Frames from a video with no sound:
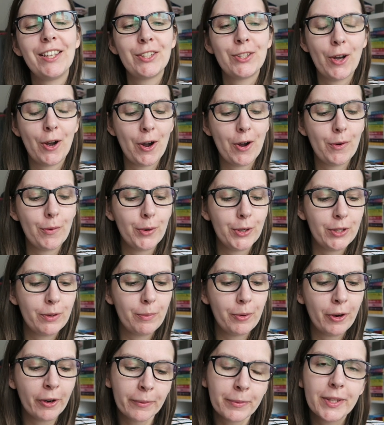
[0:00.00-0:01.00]
So the
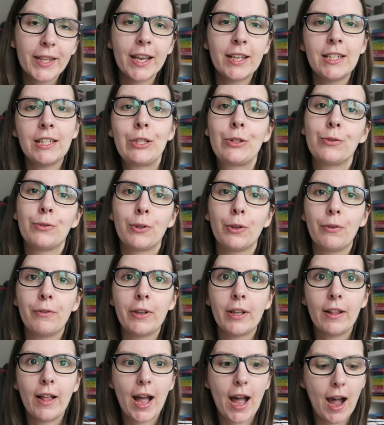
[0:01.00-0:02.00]
prompts I need to
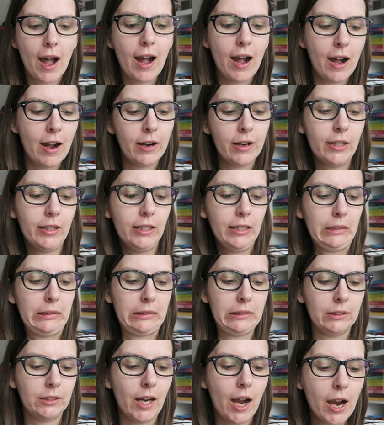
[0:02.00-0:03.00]
fulfill are
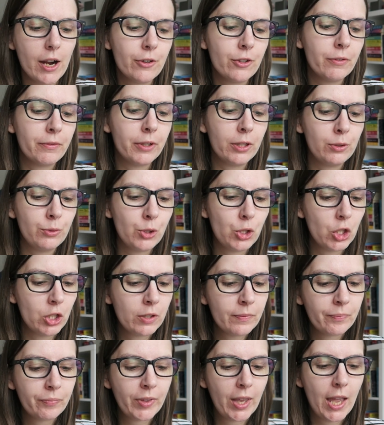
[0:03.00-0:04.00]
Art of
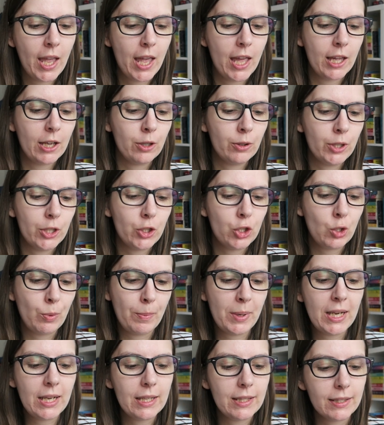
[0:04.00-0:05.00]
Illusion, which
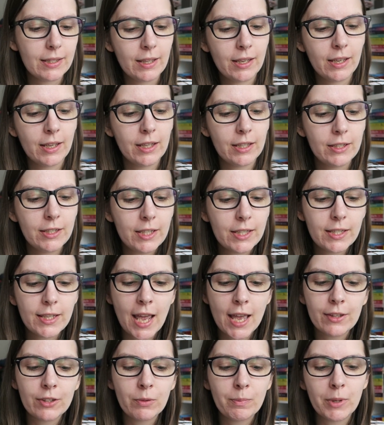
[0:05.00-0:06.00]
means
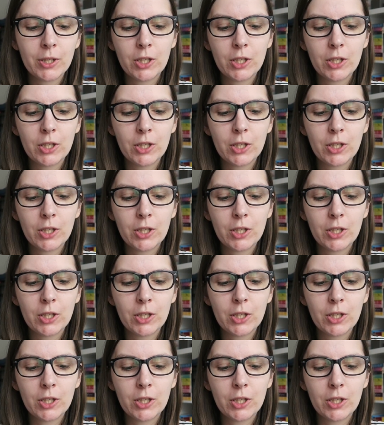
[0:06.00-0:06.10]
distance